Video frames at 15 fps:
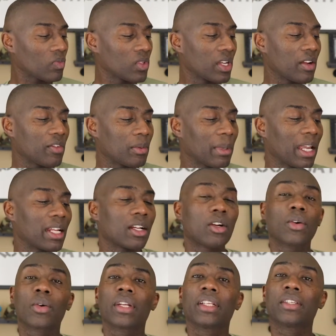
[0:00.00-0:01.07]
To every man
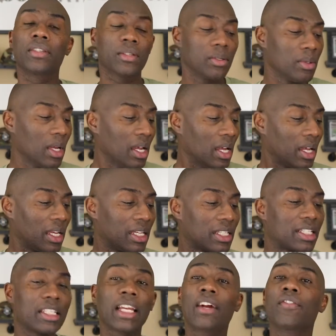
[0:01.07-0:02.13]
according to
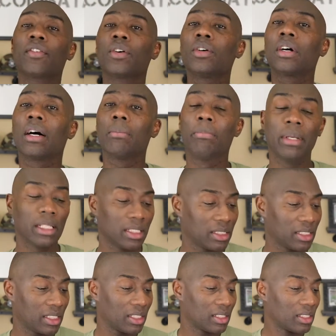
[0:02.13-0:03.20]
his several
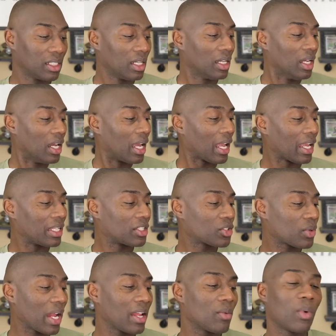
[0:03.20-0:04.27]
ability. And
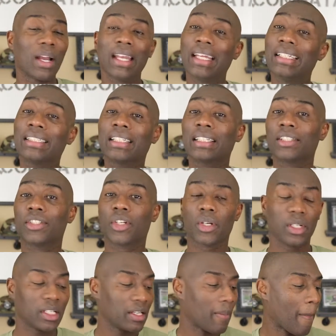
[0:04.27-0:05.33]
straightway he took his
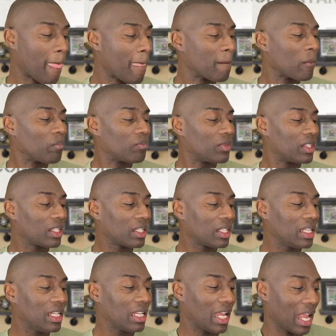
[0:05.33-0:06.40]
journey.
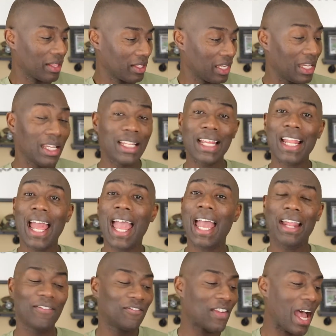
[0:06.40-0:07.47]
Then he that
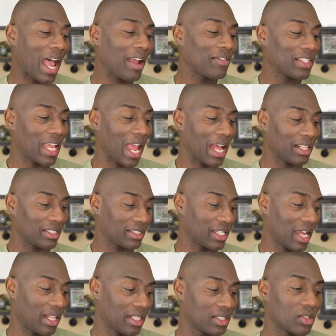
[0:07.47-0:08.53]
had 5
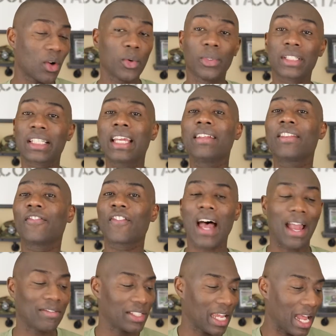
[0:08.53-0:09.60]
talents, or received the
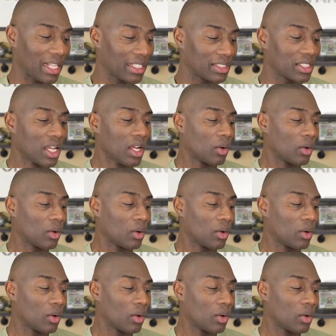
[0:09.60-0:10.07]
5 talents,